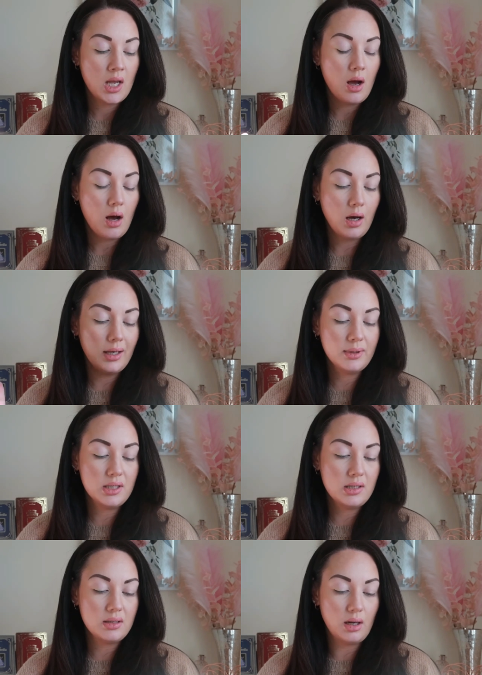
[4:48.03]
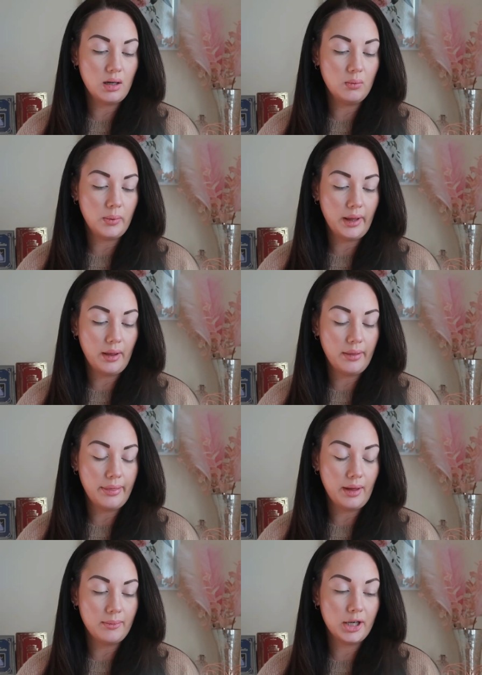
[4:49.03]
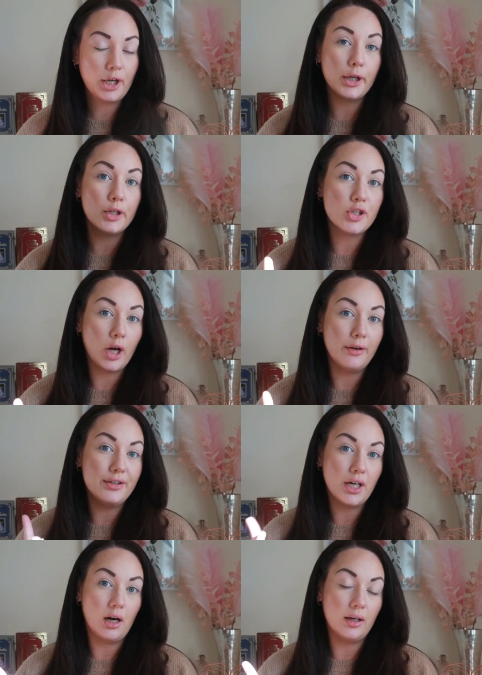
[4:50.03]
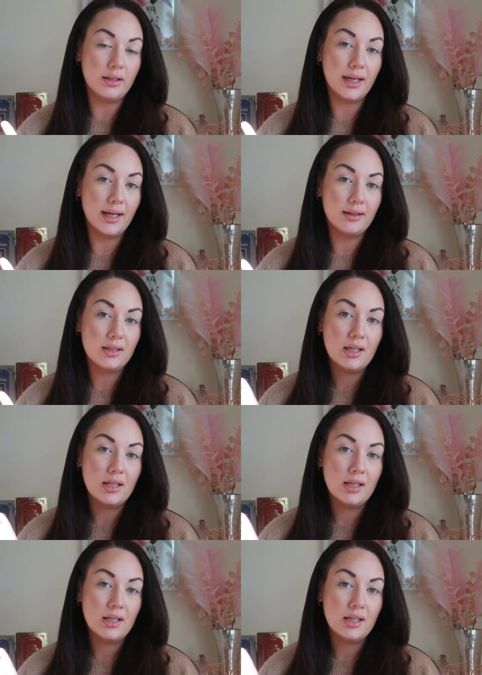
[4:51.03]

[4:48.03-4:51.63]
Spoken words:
I'm going to start darker.